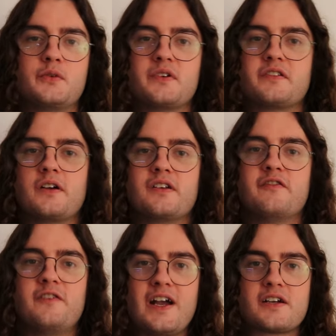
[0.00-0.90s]
to a certain
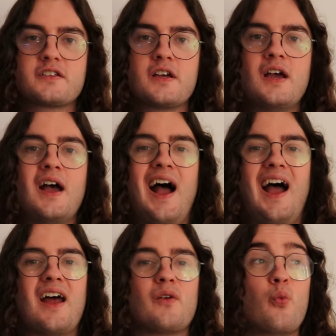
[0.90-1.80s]
effect,
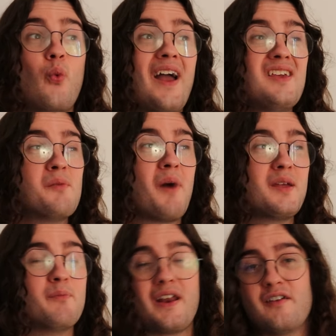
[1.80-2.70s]
and where you
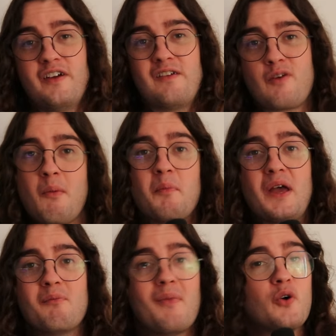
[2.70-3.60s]
might benefit from a
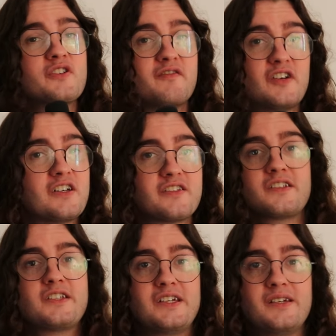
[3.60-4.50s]
bit more
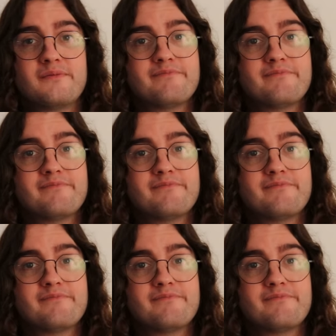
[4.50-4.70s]
diversity.